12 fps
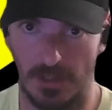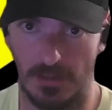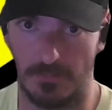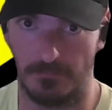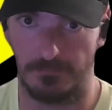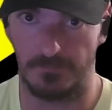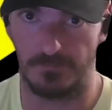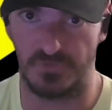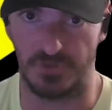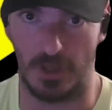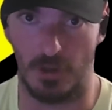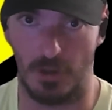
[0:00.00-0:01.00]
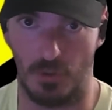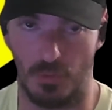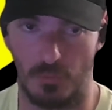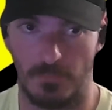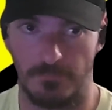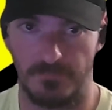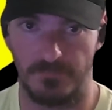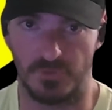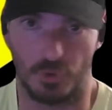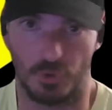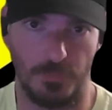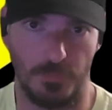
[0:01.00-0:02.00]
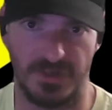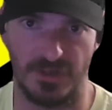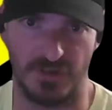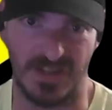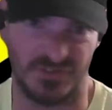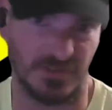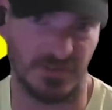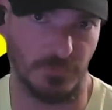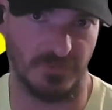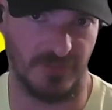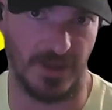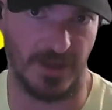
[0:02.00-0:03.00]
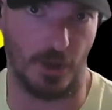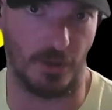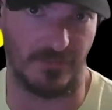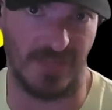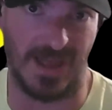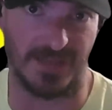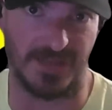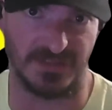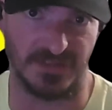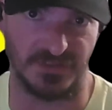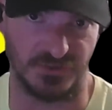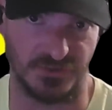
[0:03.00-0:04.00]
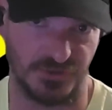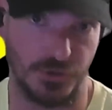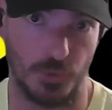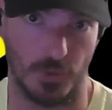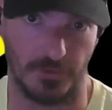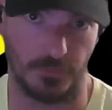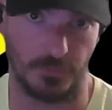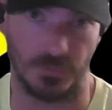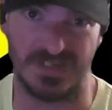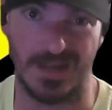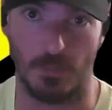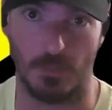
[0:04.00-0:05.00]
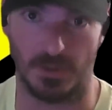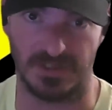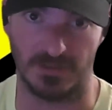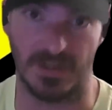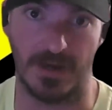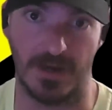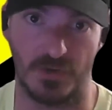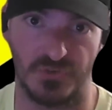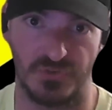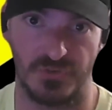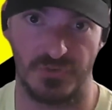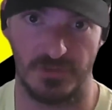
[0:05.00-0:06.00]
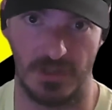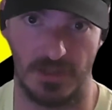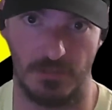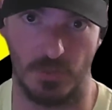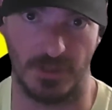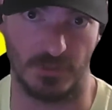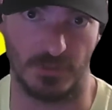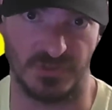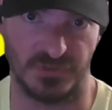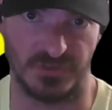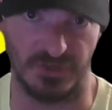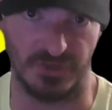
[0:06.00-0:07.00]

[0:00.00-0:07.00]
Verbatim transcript: Um, so the corporate internet simplified all of that into two or three networking layers, uh, whether